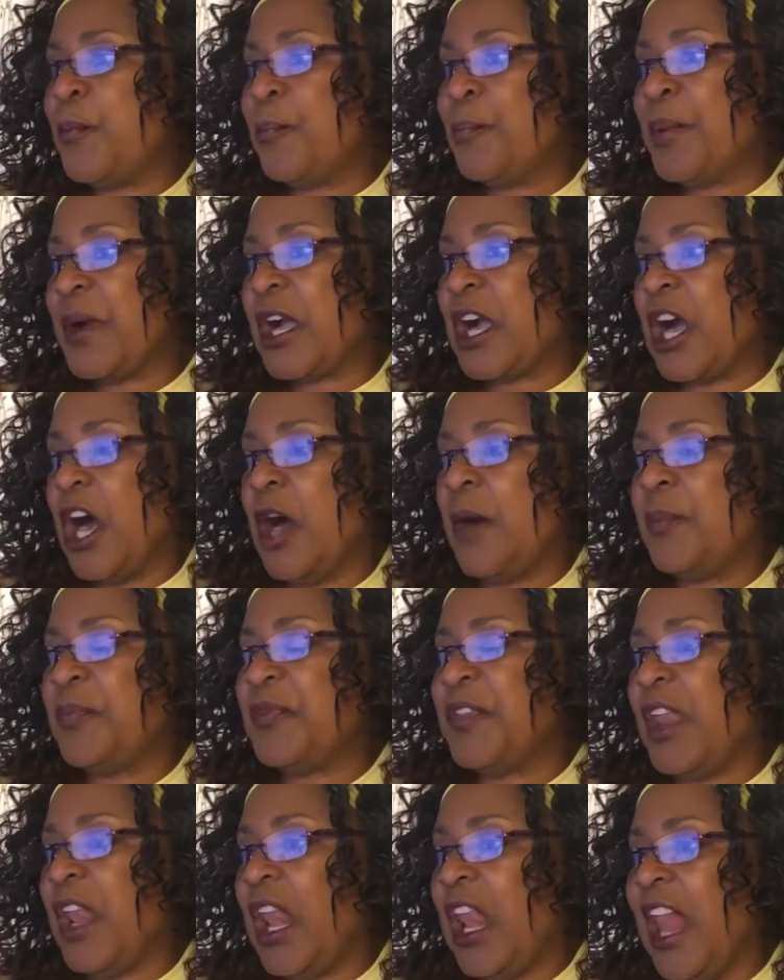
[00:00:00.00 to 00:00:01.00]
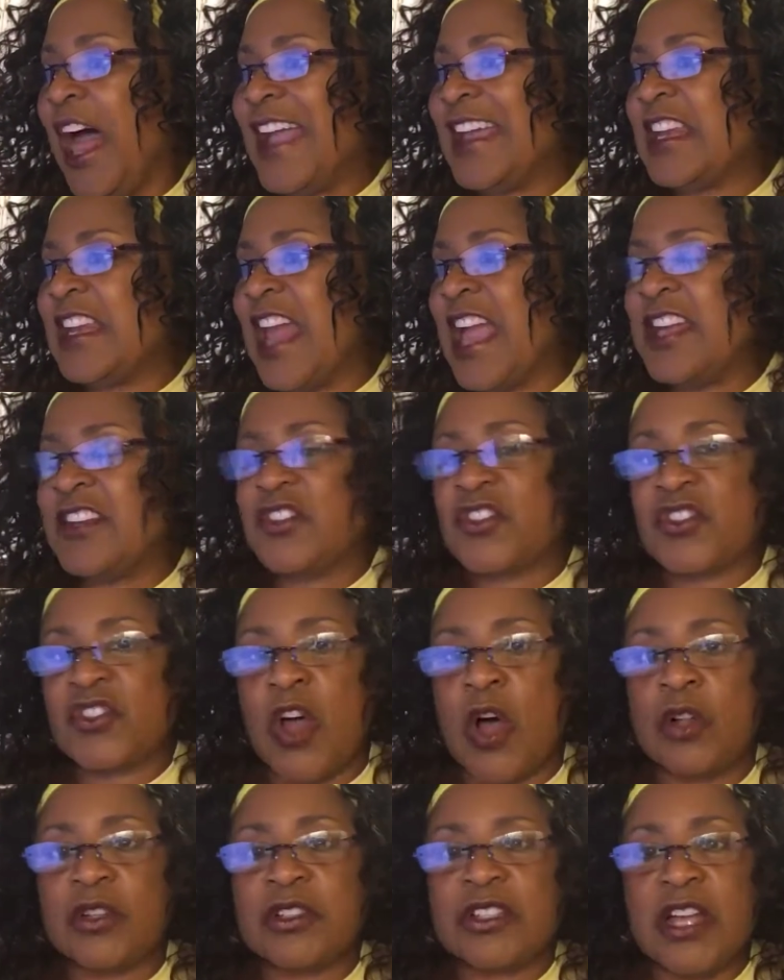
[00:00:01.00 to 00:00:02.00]
become the light and
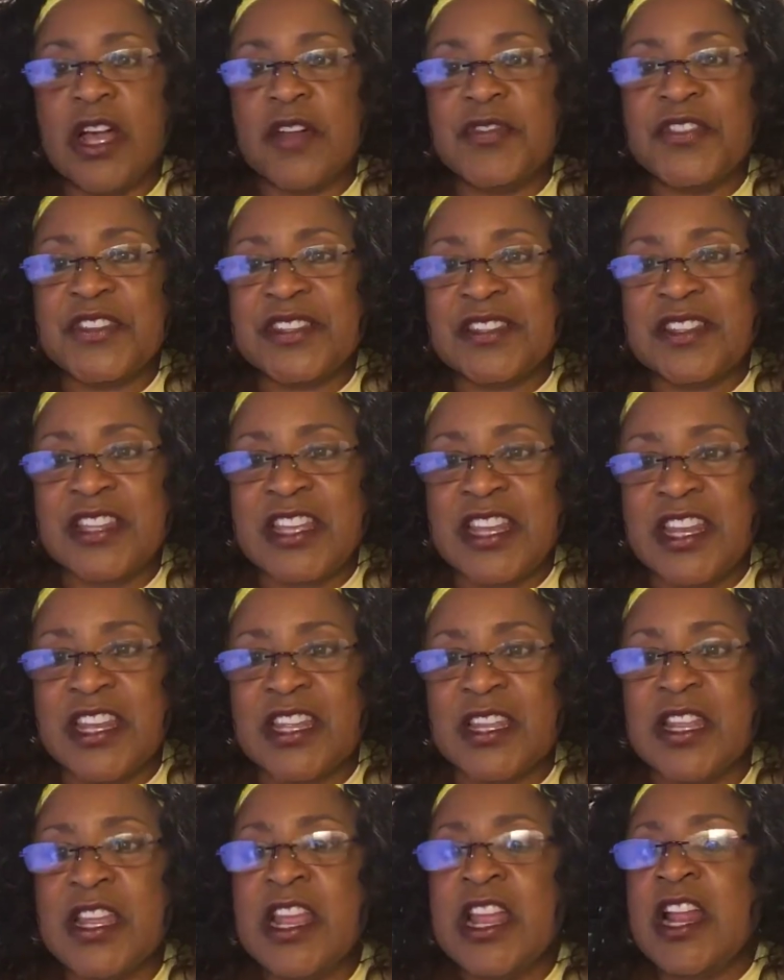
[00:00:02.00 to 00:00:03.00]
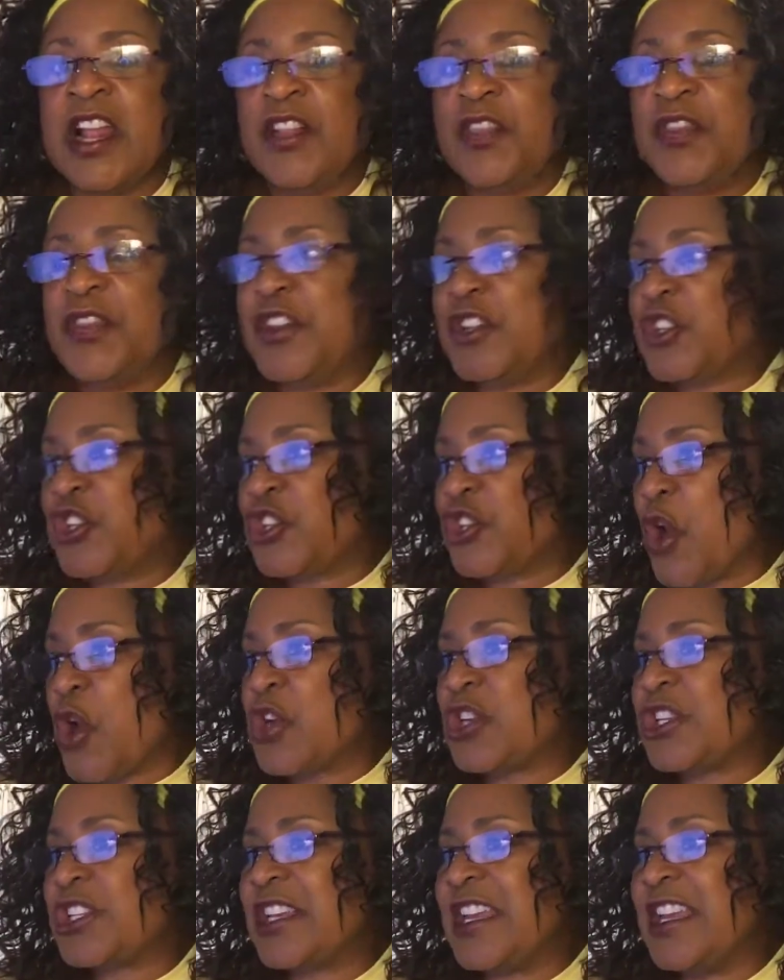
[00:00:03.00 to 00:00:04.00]
salt of the city. The
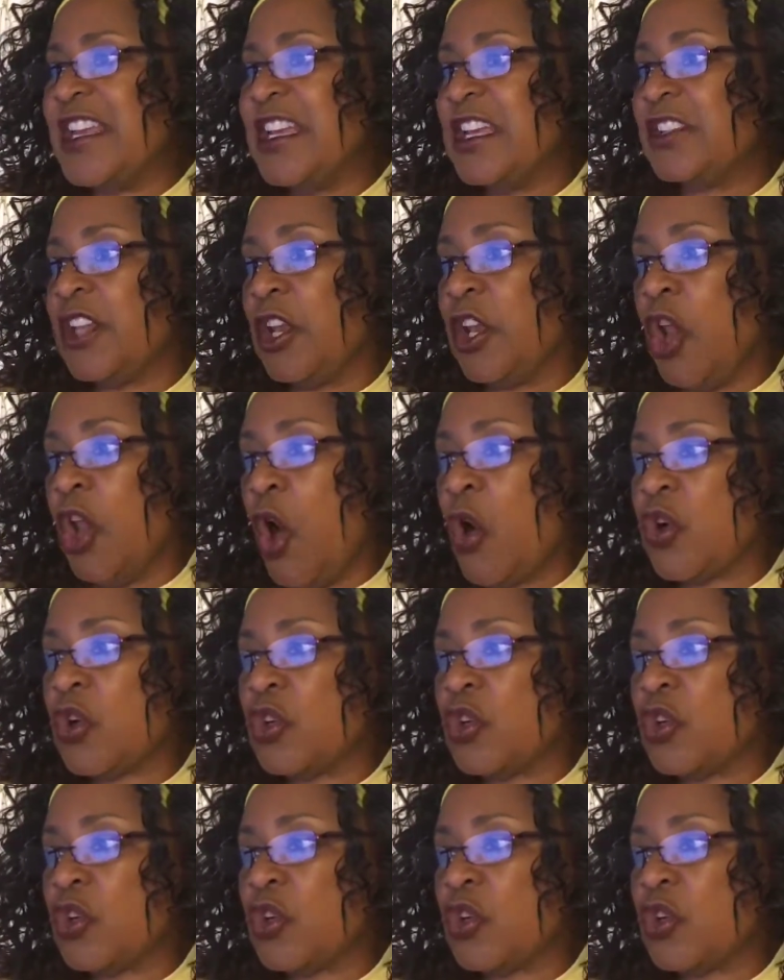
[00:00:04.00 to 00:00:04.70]
church, the local